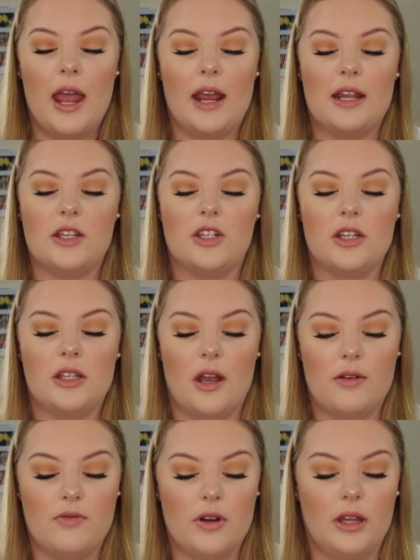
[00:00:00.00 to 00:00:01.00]
It is just
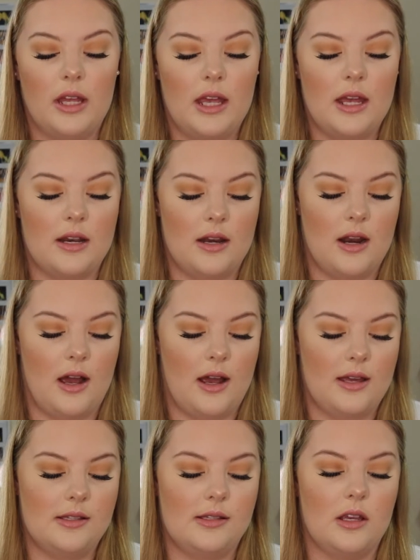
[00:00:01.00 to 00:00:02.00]
a really
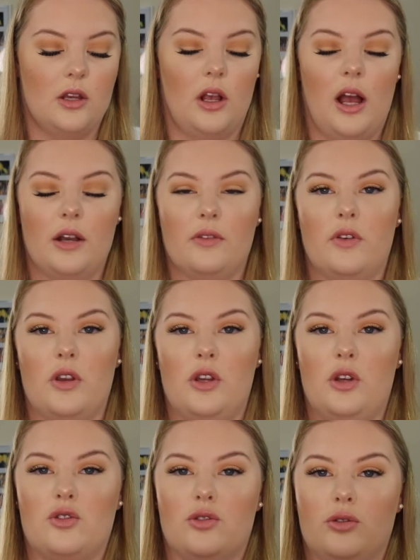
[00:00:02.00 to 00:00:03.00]
nice kind of
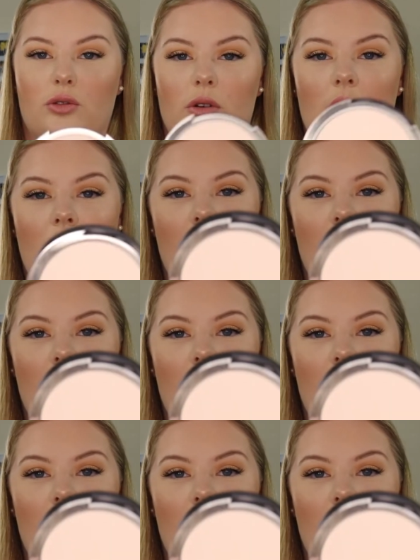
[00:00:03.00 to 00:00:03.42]
neutral